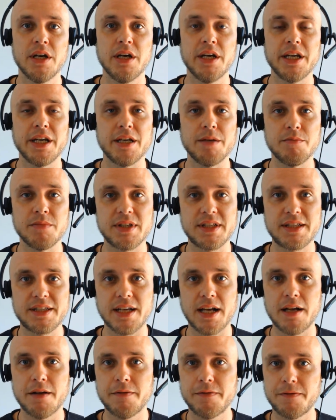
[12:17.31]

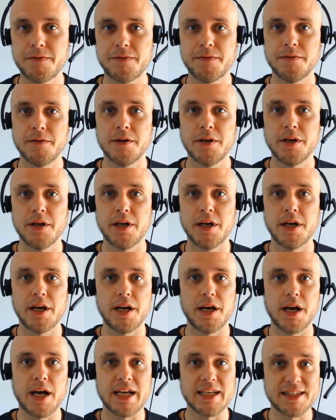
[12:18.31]
himself
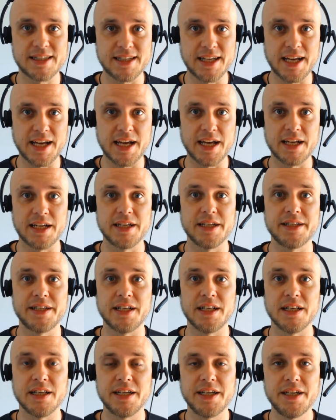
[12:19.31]
as the
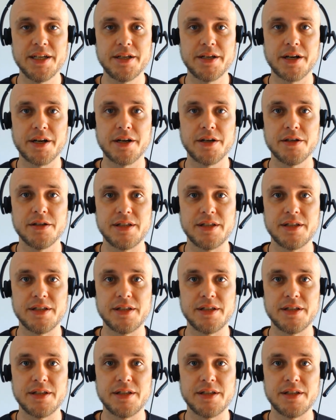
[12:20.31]
leader,